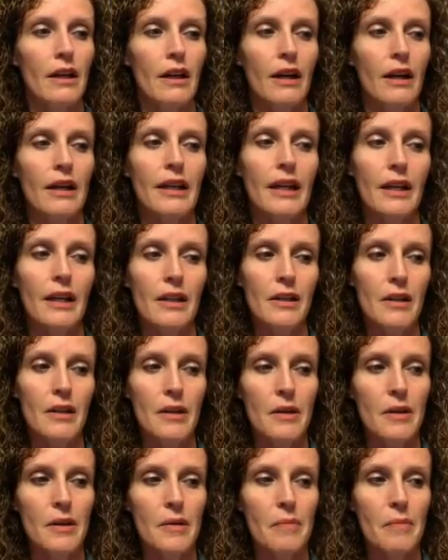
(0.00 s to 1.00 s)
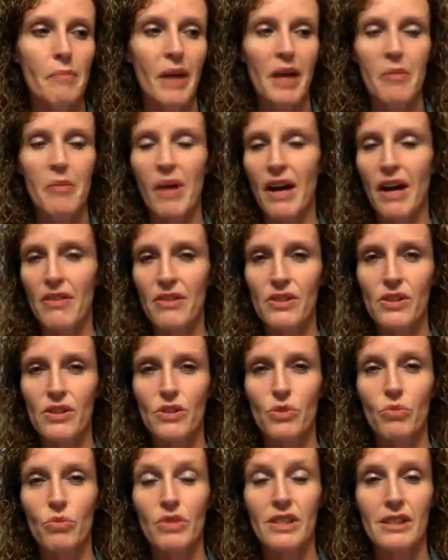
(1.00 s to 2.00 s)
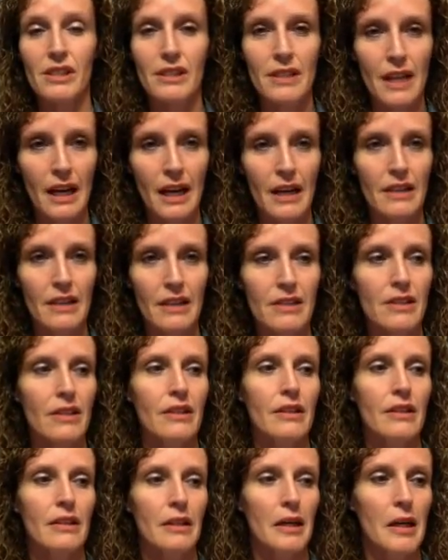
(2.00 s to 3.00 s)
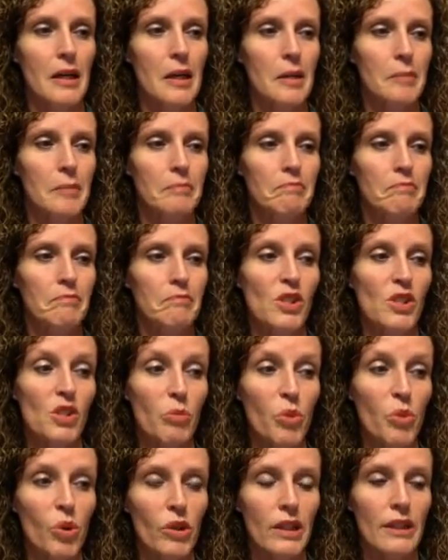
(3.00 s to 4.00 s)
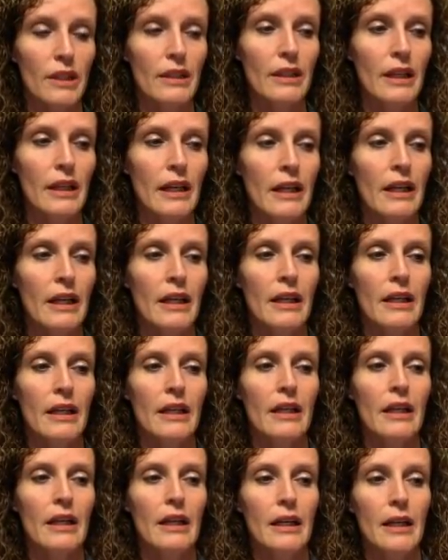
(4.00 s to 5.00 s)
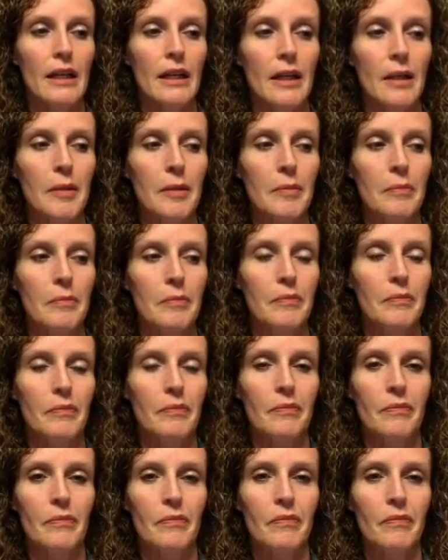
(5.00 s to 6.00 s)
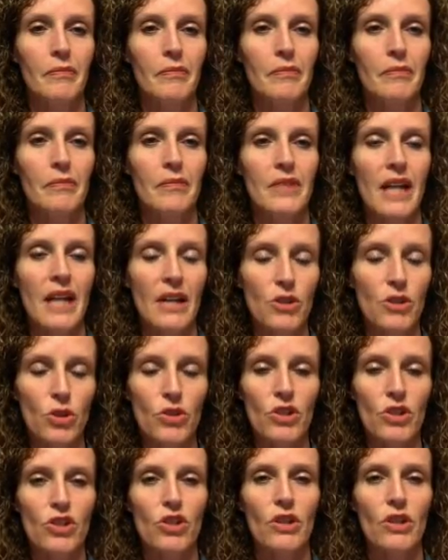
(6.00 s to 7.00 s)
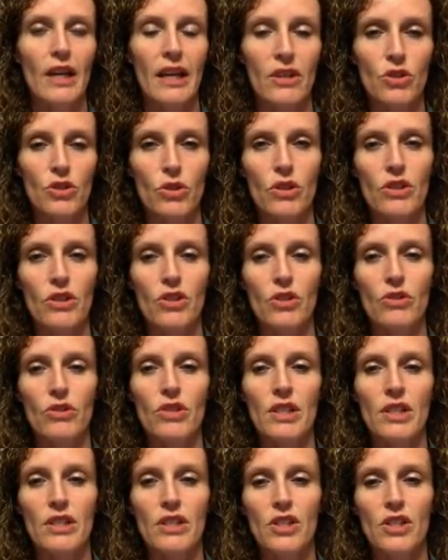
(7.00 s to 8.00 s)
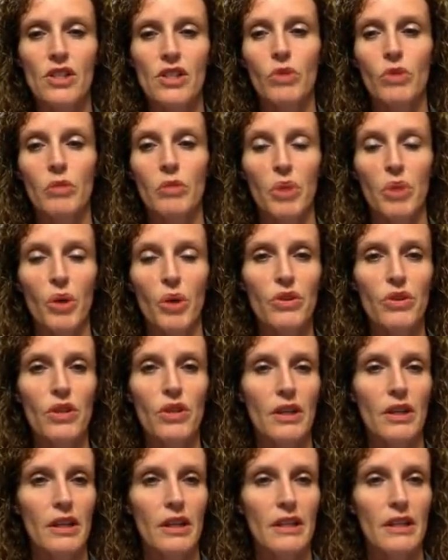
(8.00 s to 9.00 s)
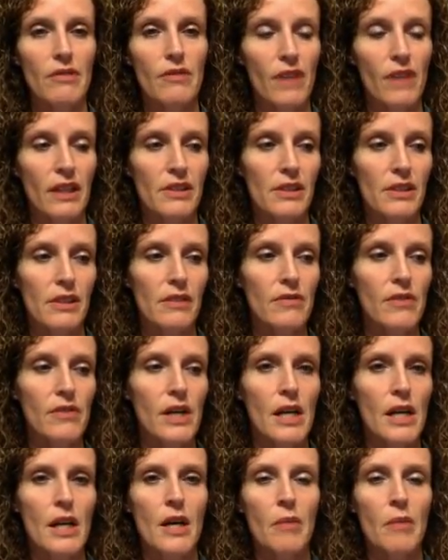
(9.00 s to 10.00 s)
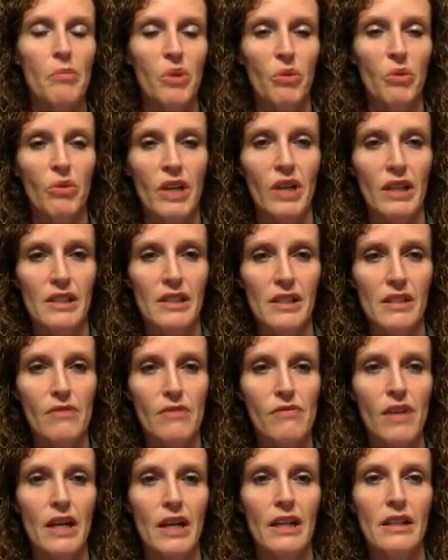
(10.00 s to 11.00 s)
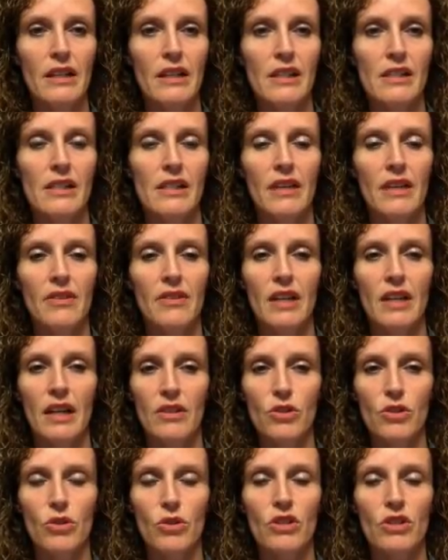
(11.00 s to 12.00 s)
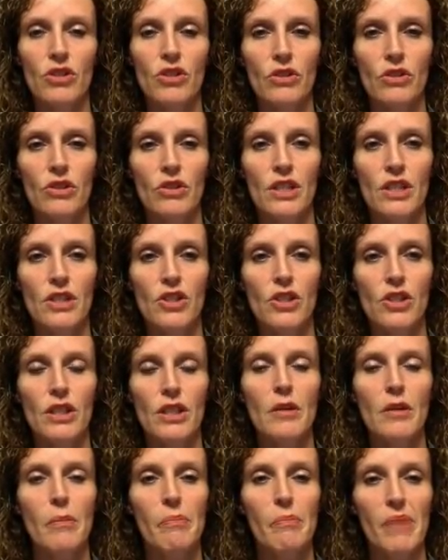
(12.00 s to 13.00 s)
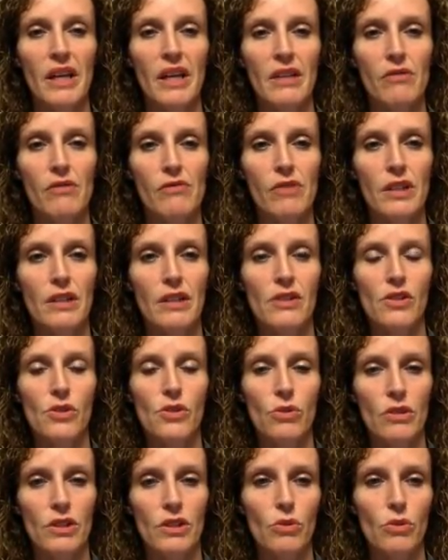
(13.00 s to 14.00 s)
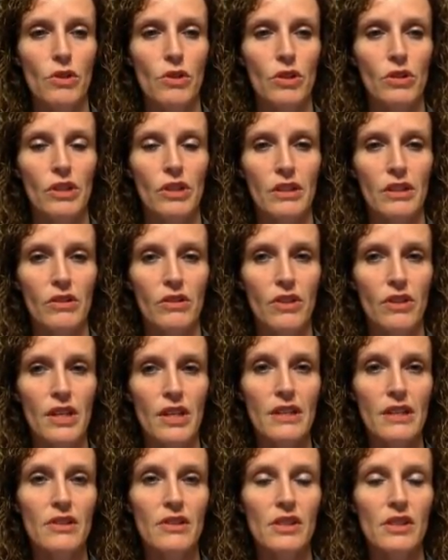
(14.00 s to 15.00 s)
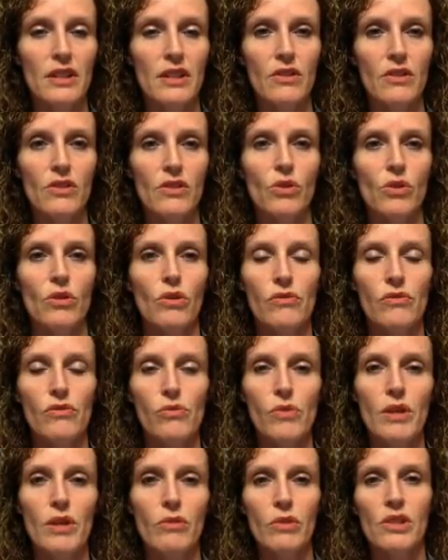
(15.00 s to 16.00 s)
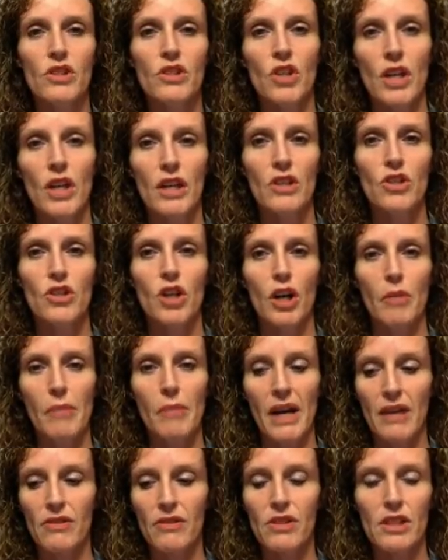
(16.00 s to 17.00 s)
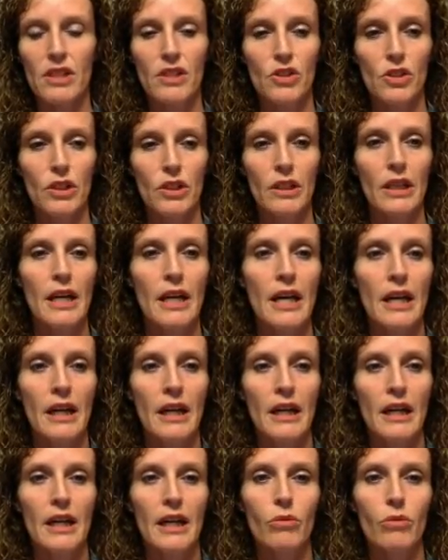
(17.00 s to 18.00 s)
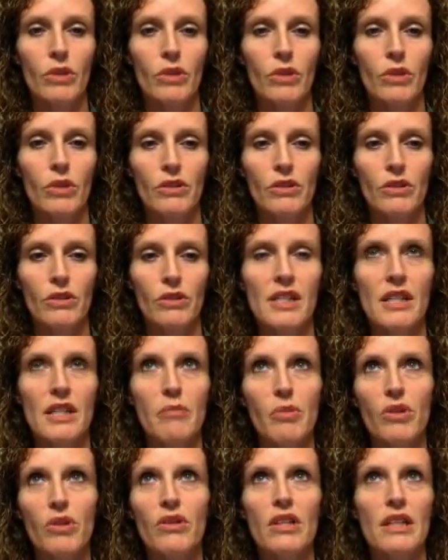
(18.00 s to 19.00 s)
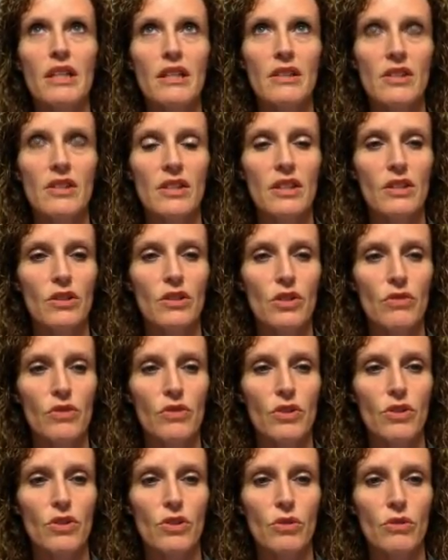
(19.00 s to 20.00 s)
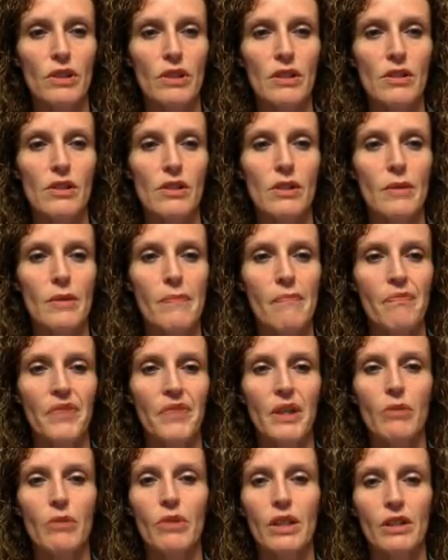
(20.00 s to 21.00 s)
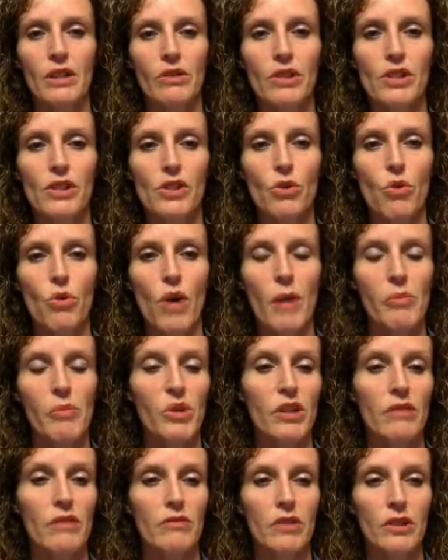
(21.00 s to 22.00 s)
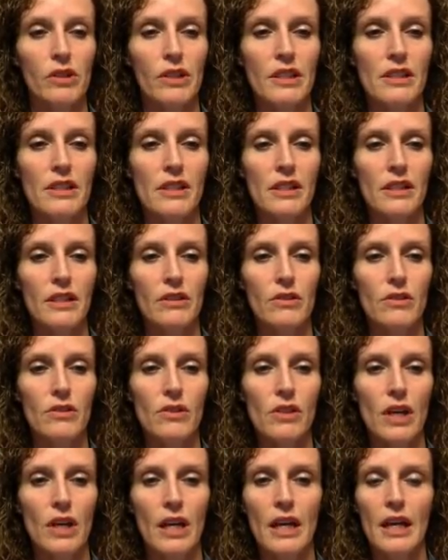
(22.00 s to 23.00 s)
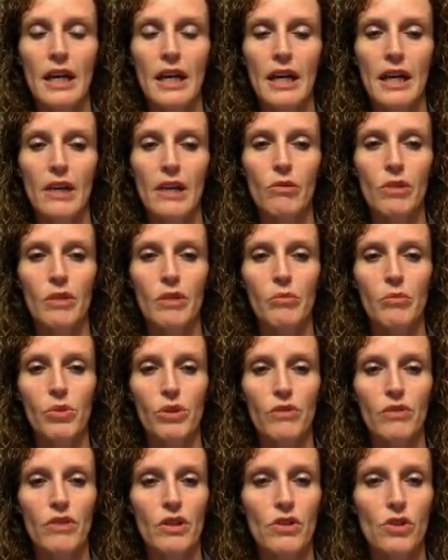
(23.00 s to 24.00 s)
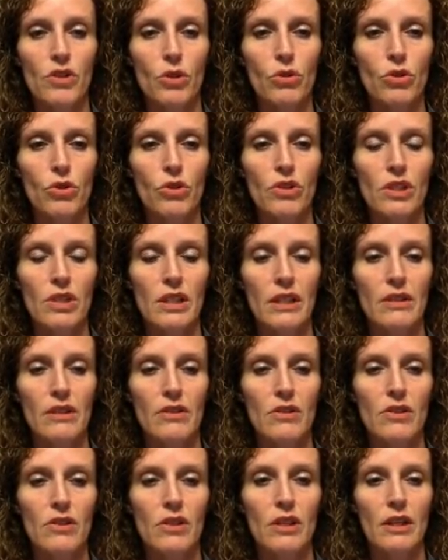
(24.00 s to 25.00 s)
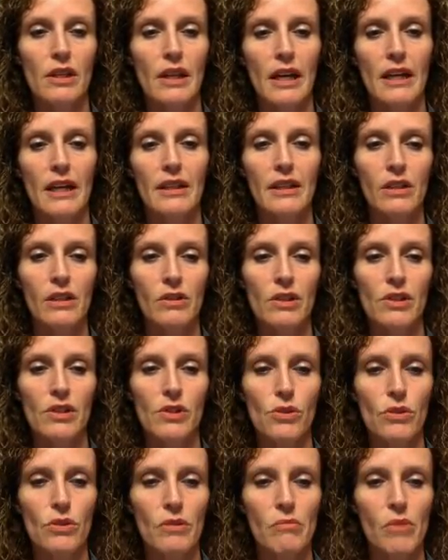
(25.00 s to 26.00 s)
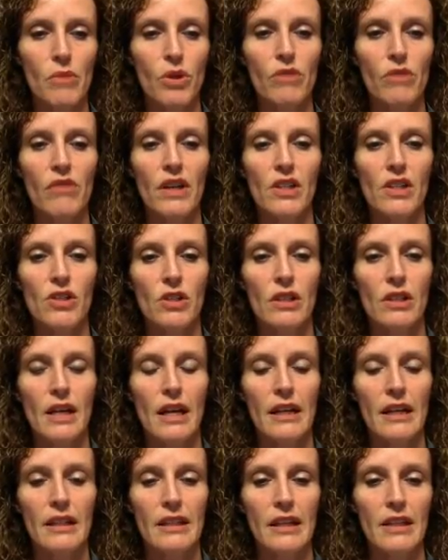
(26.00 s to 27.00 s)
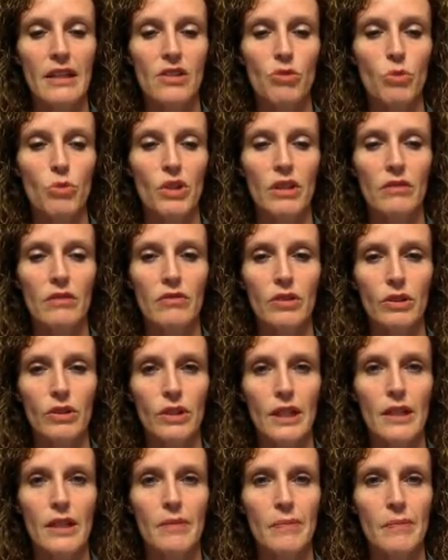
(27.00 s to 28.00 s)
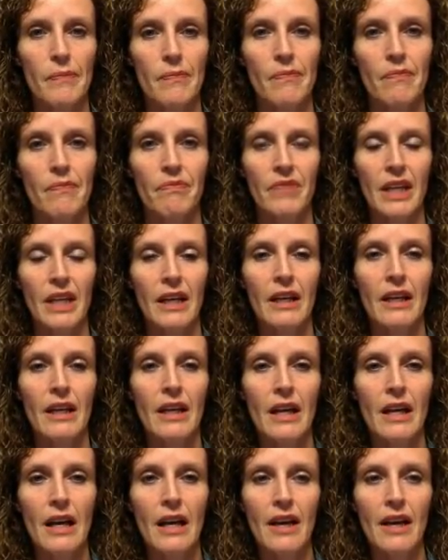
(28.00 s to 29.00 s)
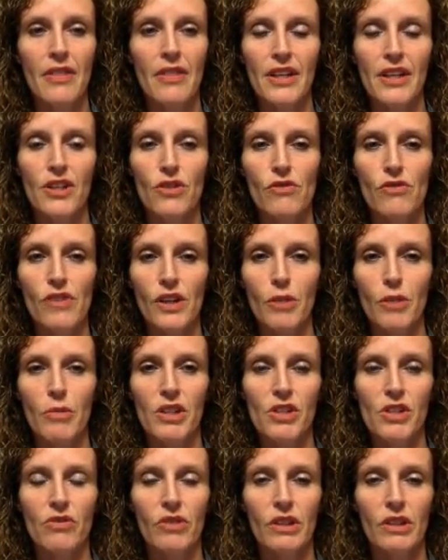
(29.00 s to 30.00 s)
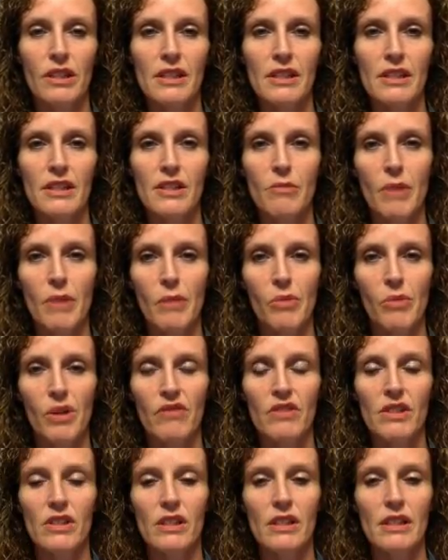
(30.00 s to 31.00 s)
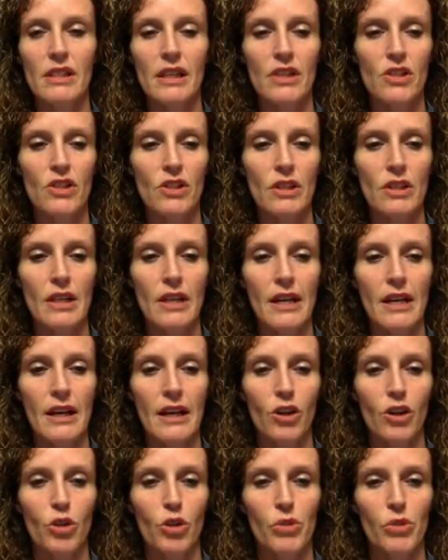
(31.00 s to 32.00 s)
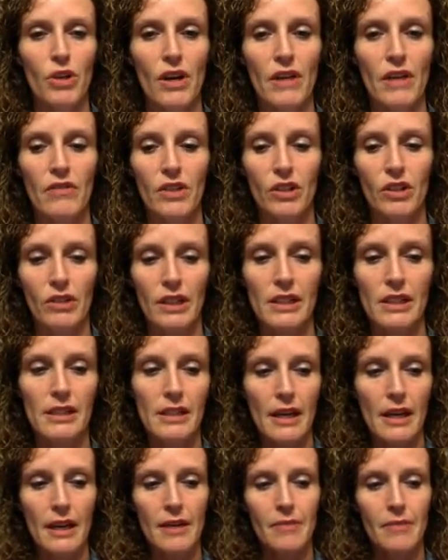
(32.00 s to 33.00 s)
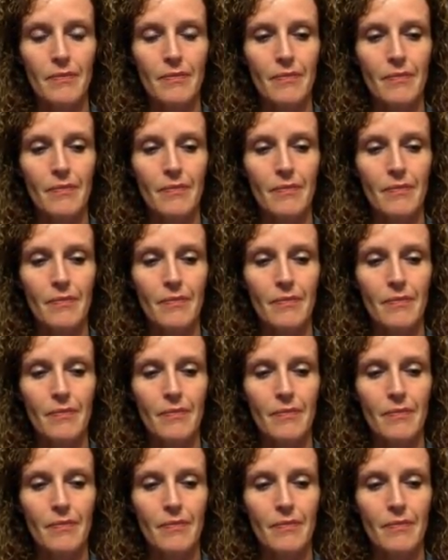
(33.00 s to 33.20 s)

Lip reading: Again, my hypothesis was not supported. Non-traditional and traditional teaching were both effective, but what I did find is that the non-traditional teaching benefited students with their critical thinking skills. So if we would change our math teaching, it will increase deeper thinking skills for students. It would increase cooperative learning skills. It would improve their social skills and increase student motivation and engagement of learning. Thank you very much for listening to my presentation, and I hope you have a great day.